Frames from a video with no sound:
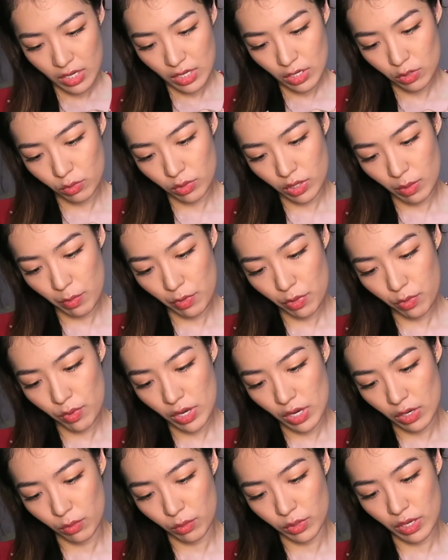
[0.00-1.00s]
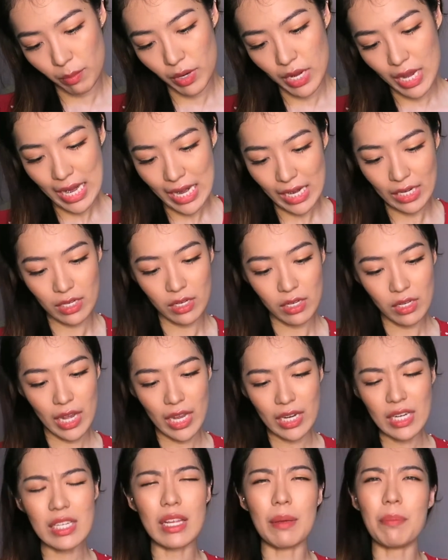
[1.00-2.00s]
I
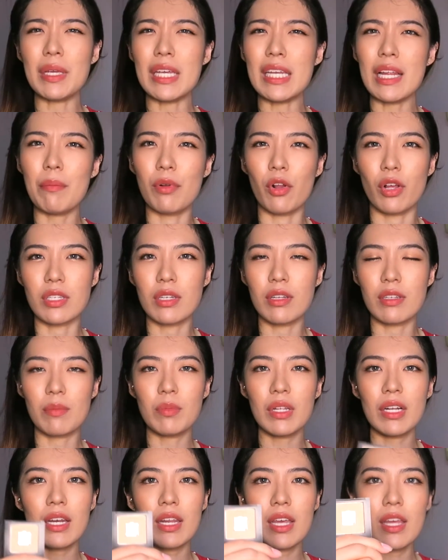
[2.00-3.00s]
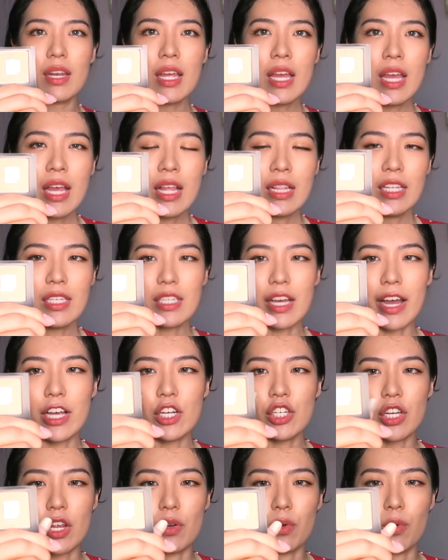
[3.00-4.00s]
think it's like Peanut Blossom or something like that. This is the
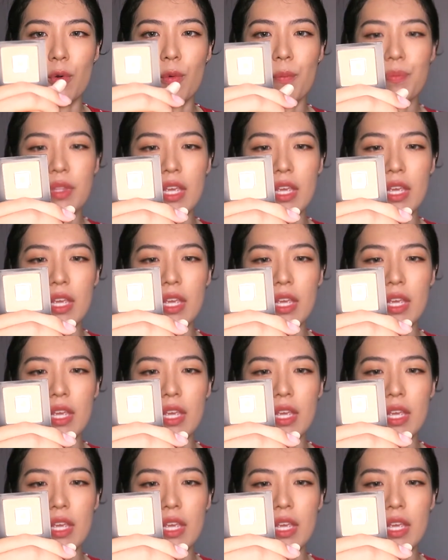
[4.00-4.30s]
eyeshadow.